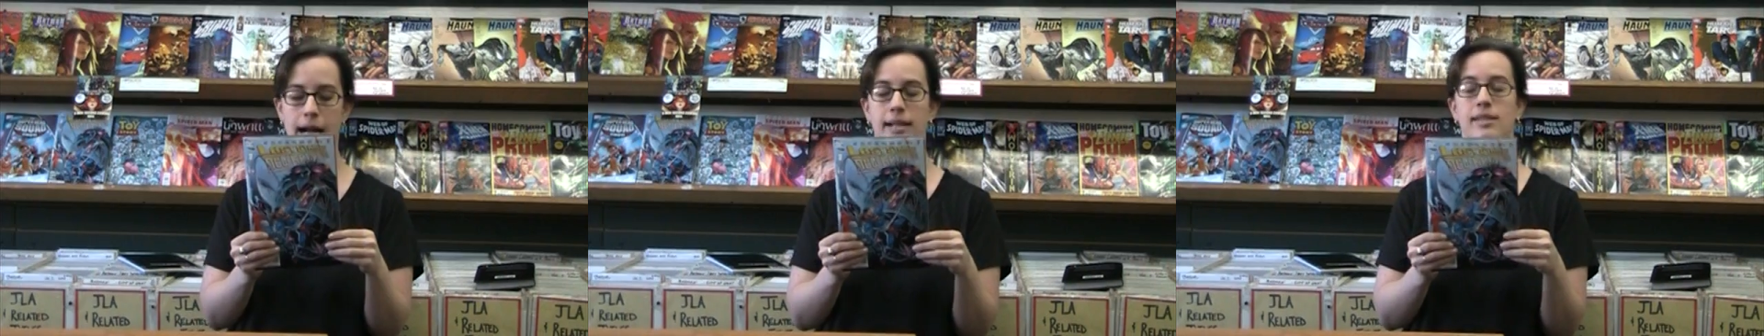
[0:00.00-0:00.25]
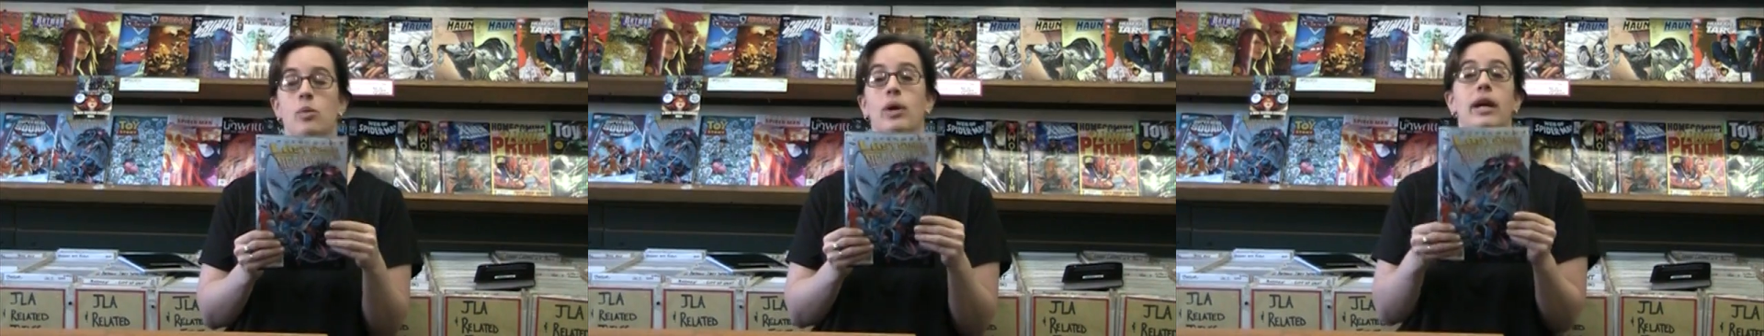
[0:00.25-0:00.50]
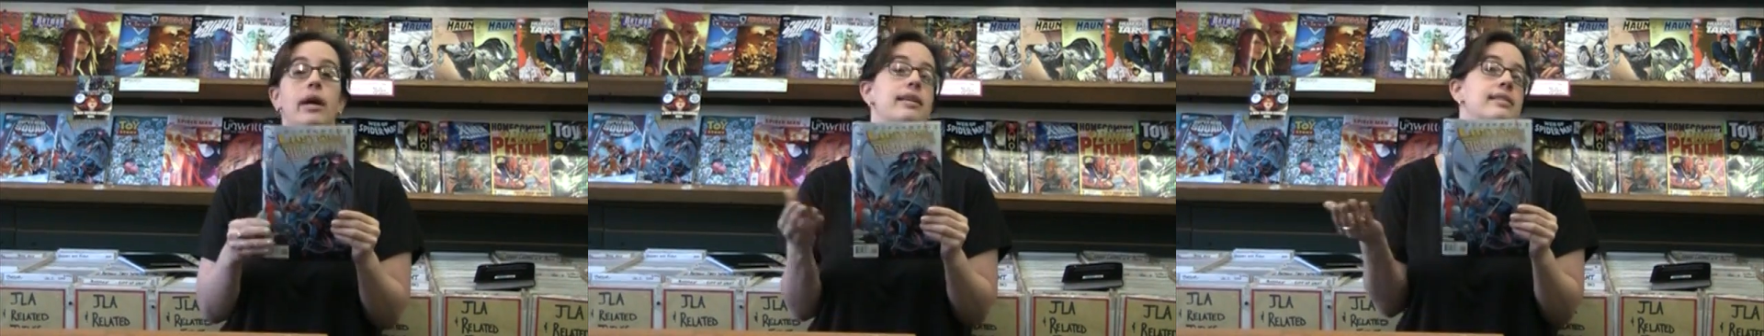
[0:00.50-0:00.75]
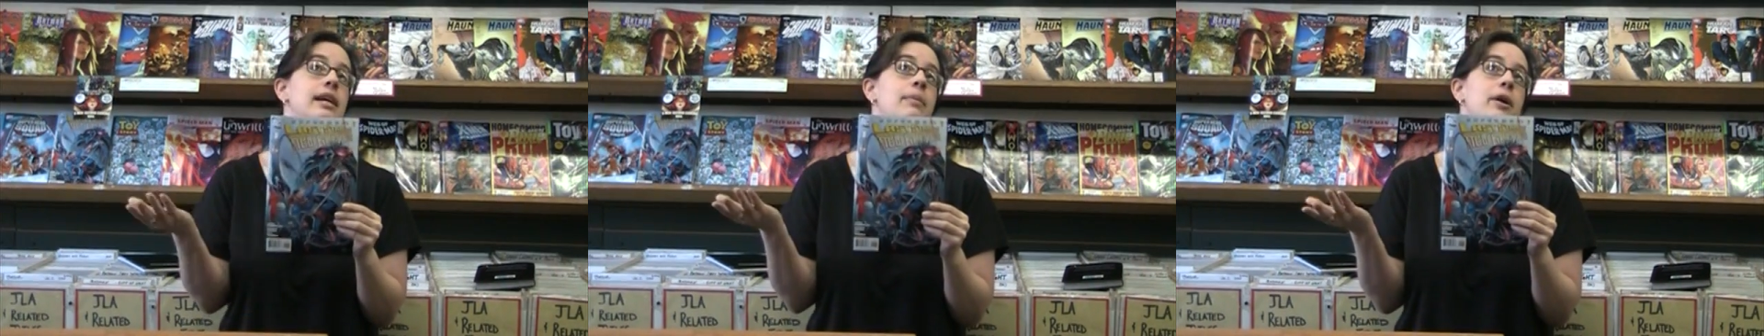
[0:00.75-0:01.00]
So what I gotta
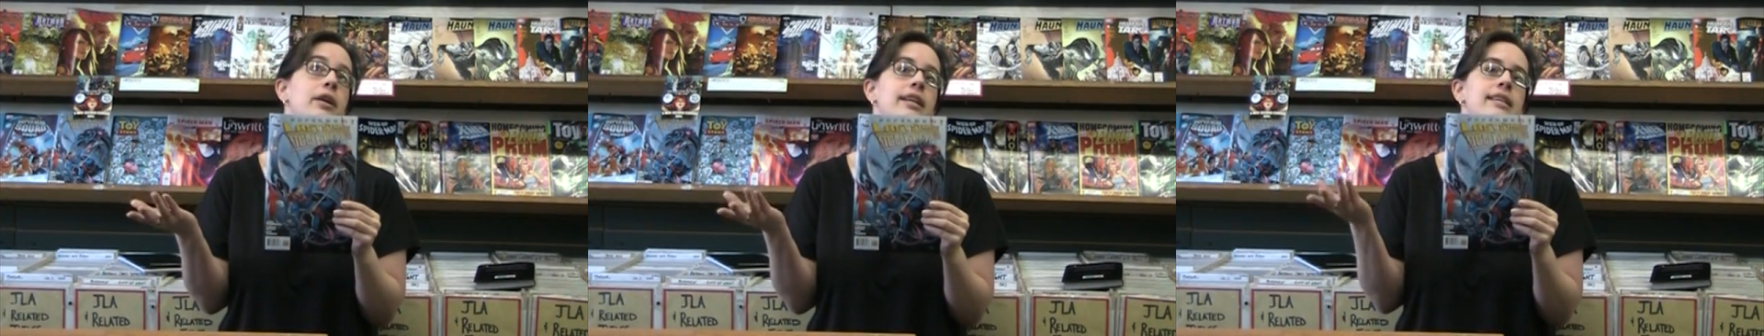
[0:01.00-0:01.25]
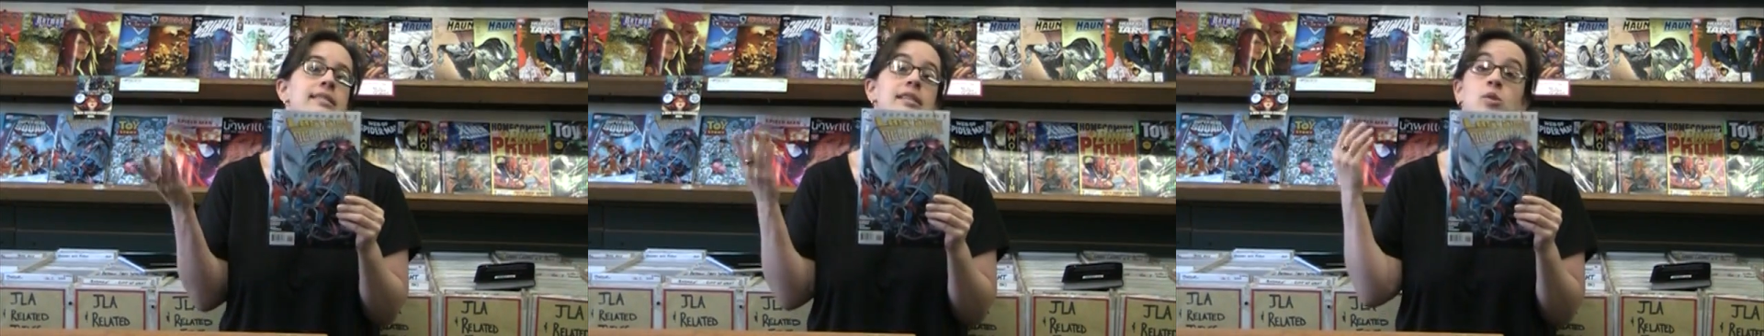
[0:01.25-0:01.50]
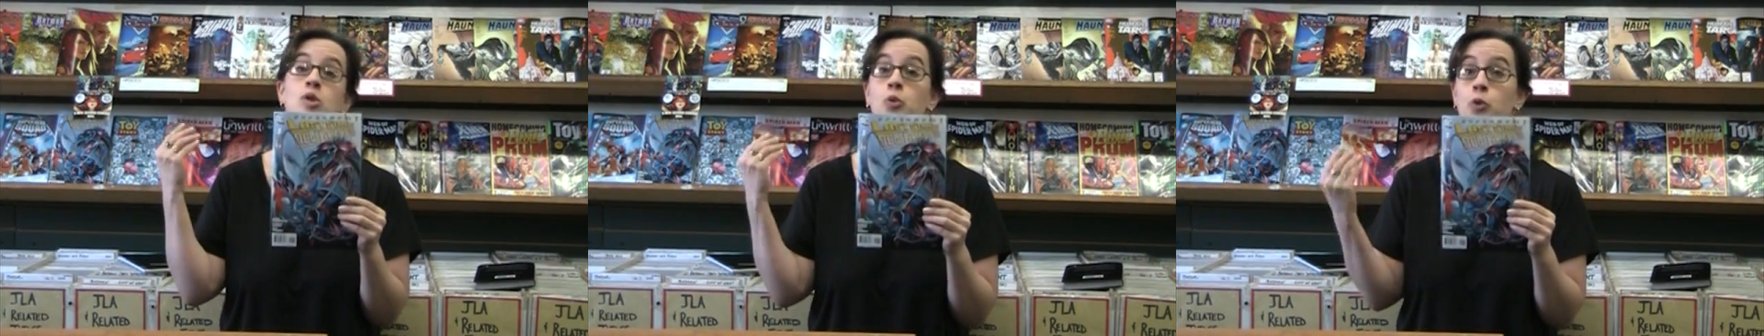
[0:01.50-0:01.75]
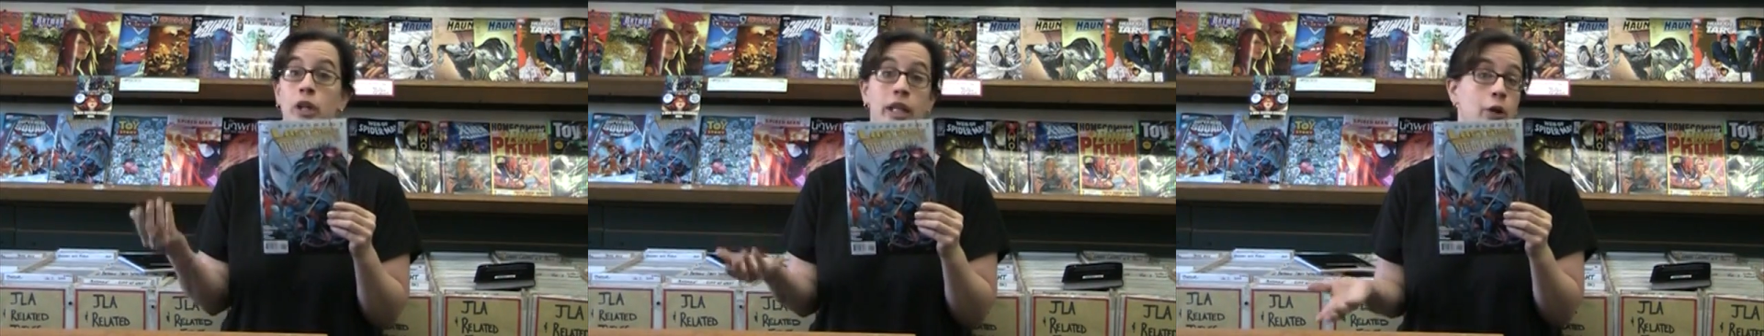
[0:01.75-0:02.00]
say about it is, this was a
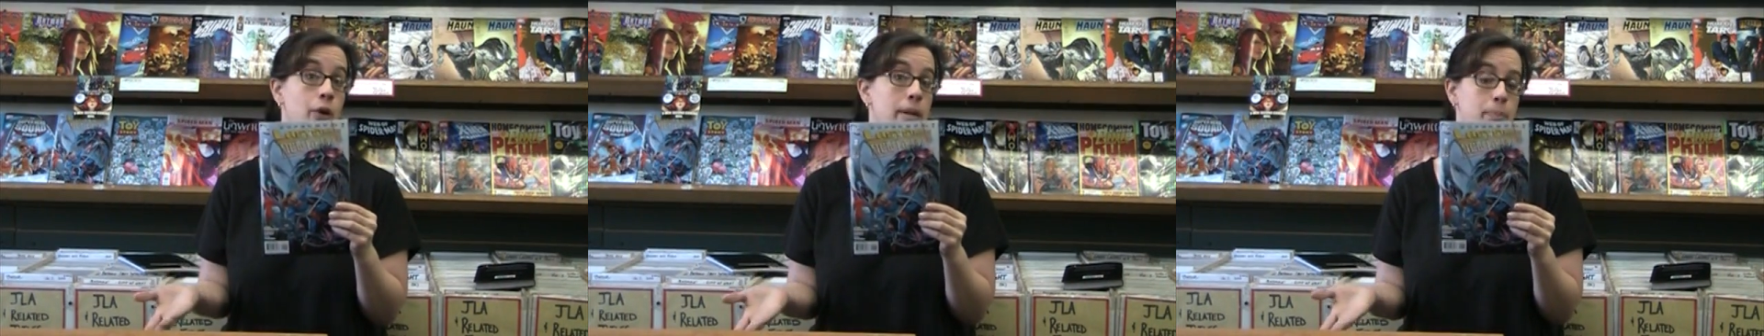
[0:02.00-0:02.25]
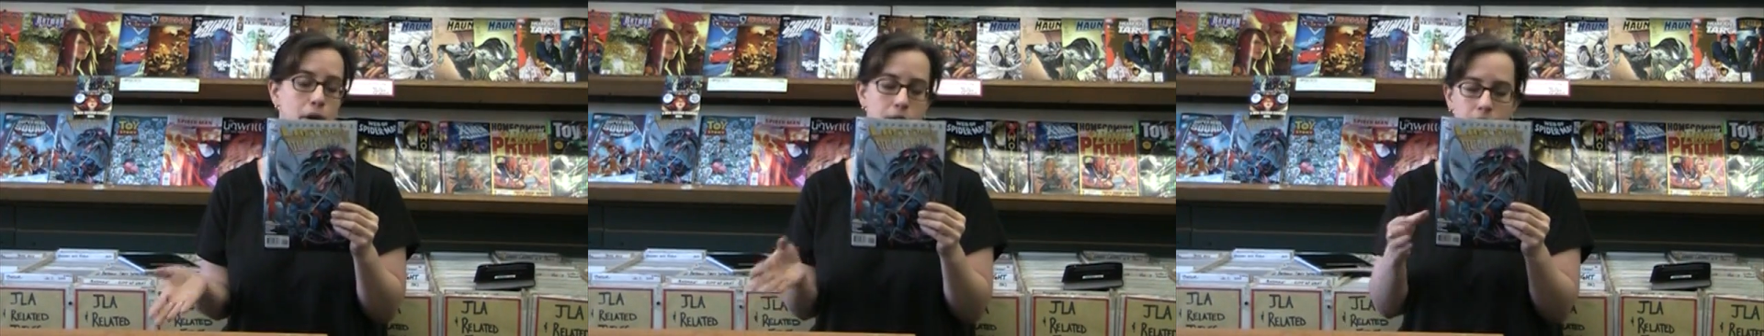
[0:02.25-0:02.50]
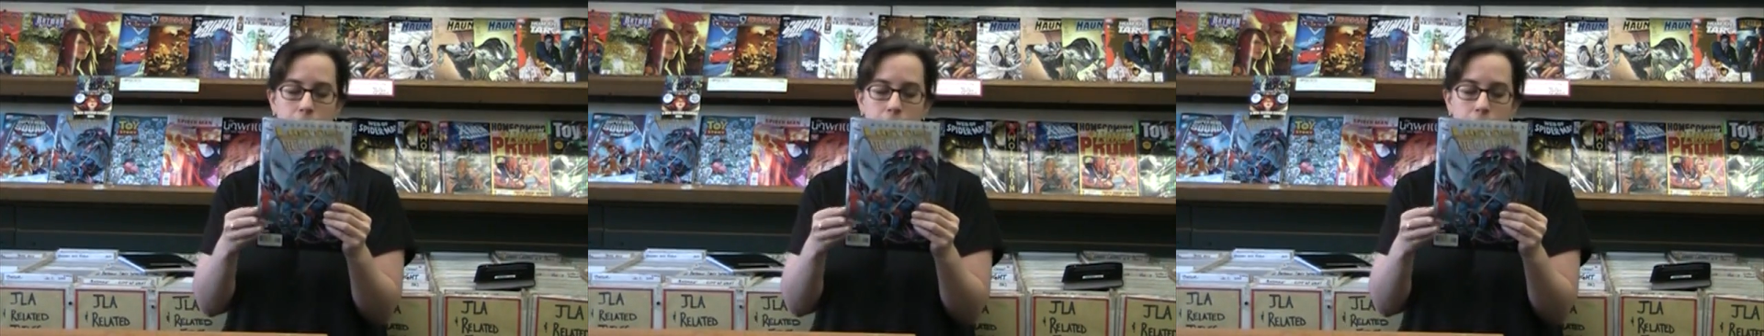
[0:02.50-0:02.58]
really great book.